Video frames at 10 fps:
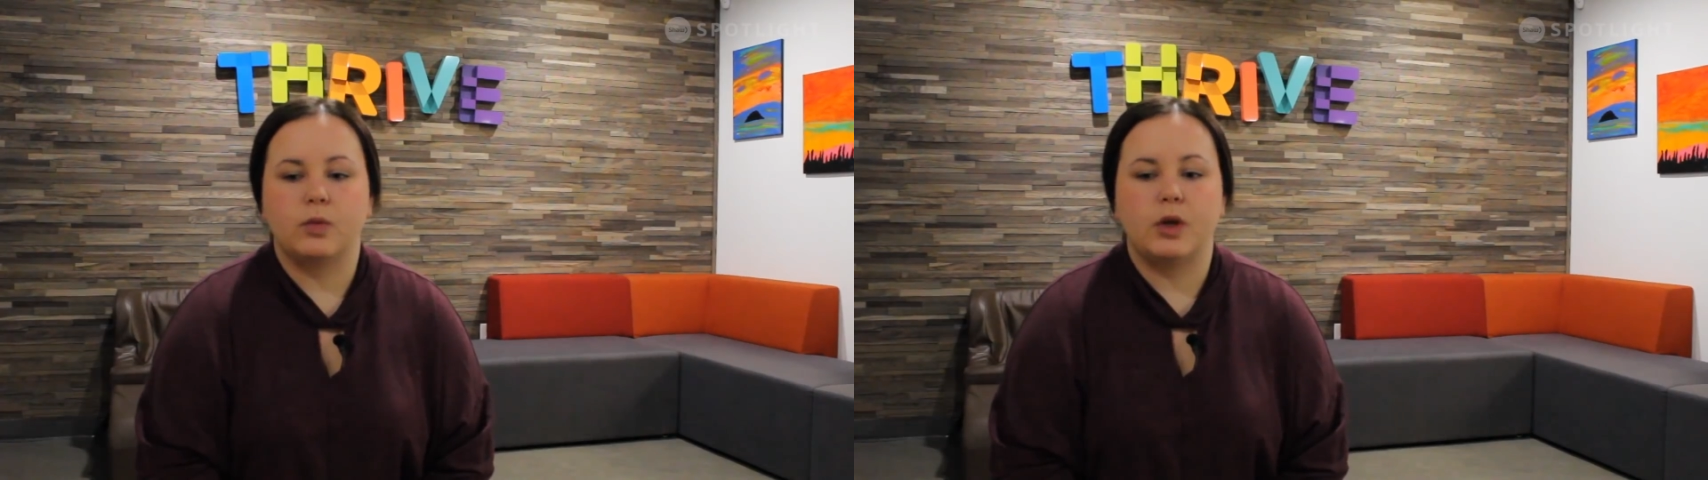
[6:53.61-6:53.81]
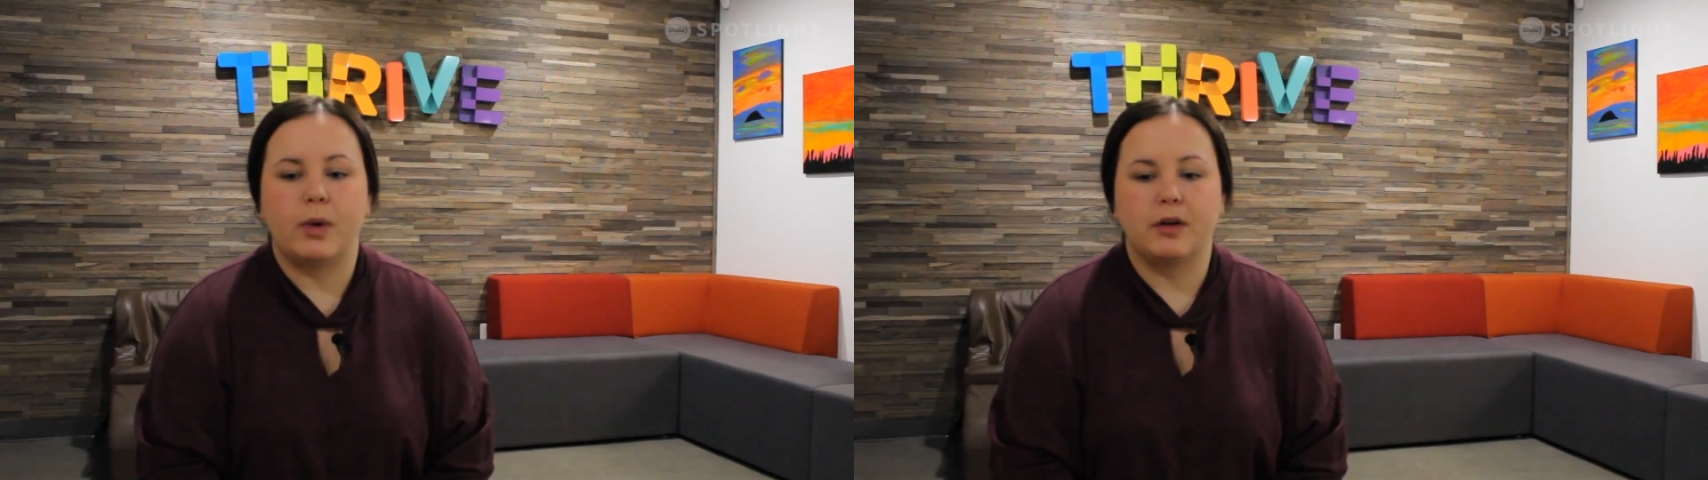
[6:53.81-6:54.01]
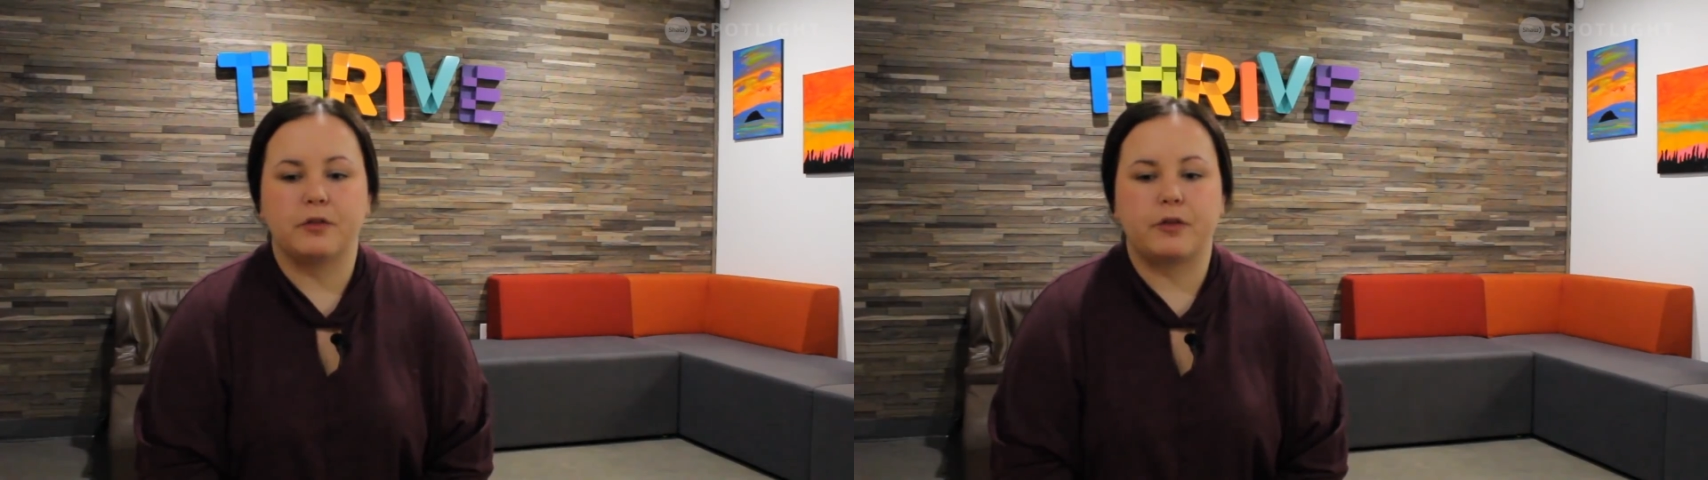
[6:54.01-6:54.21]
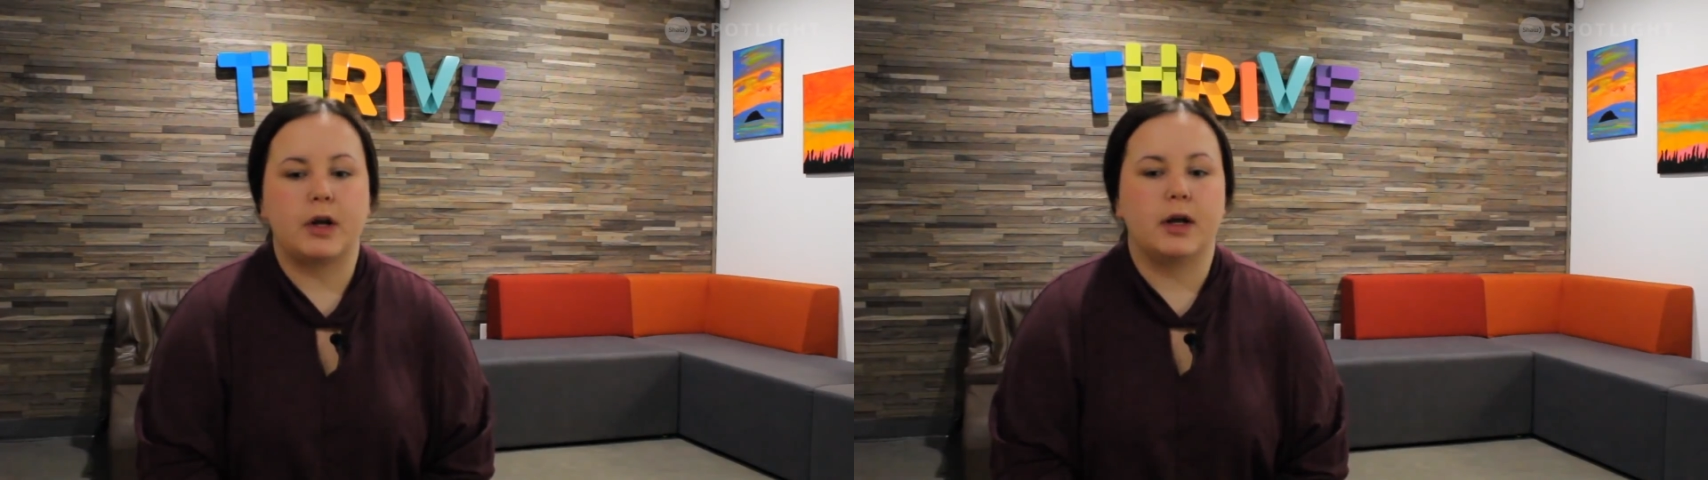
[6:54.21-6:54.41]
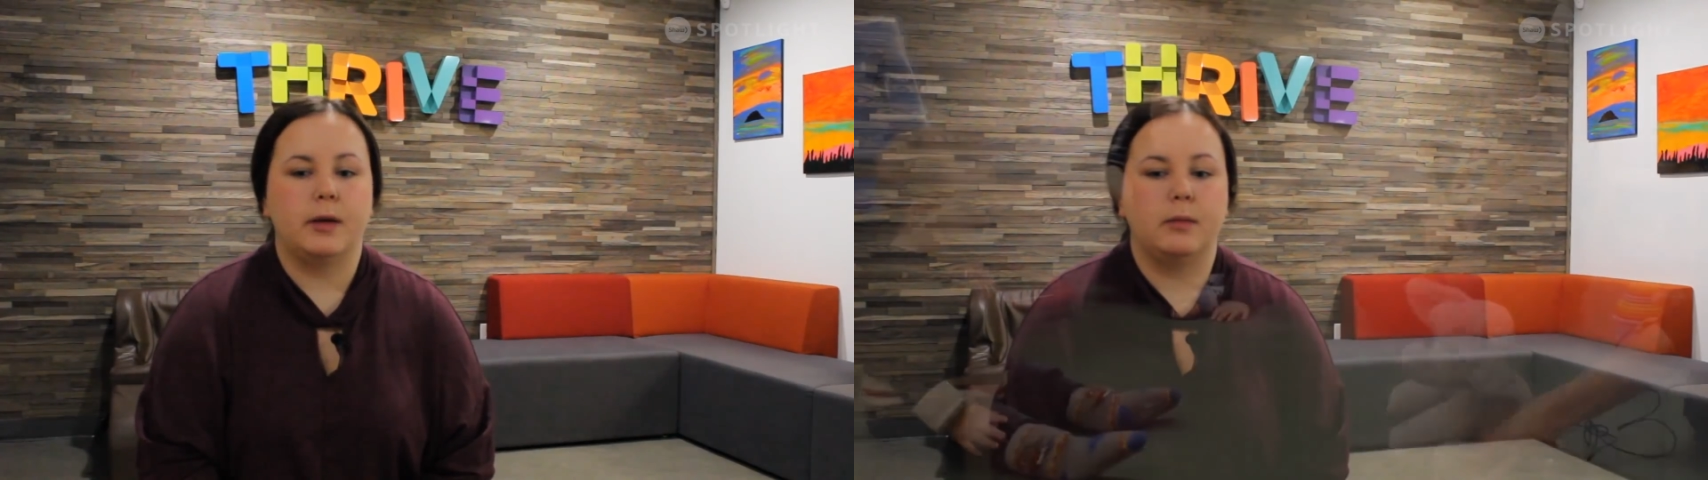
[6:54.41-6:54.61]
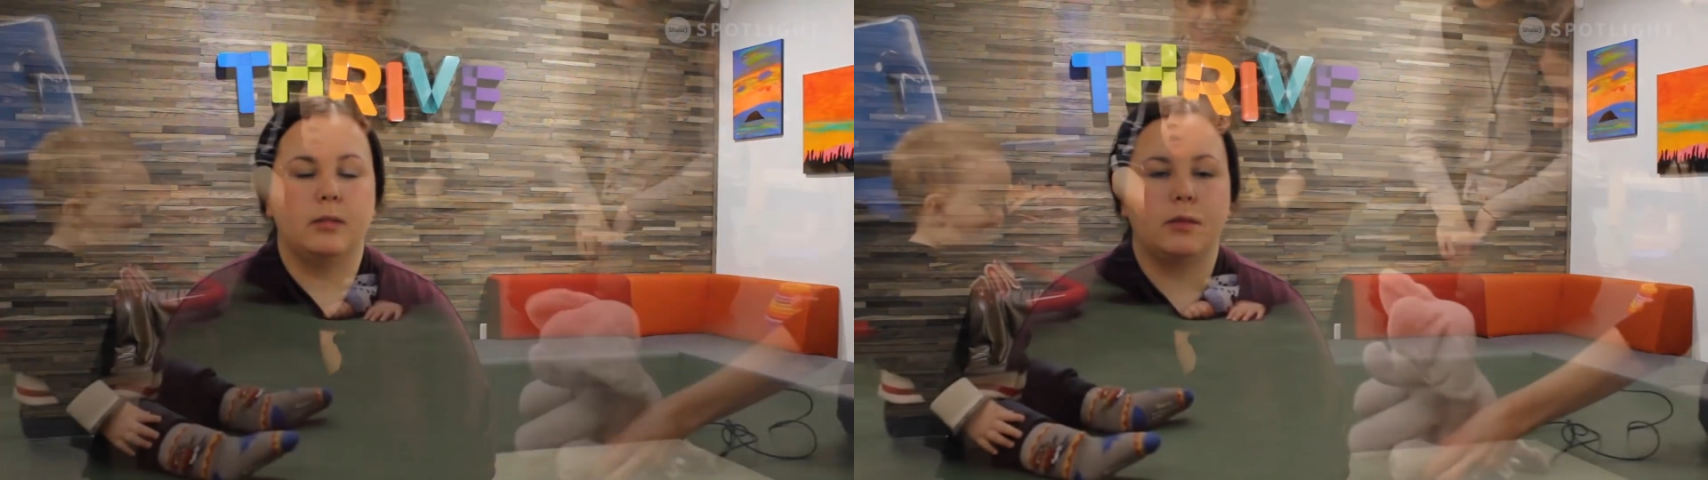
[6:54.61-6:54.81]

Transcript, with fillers: he went from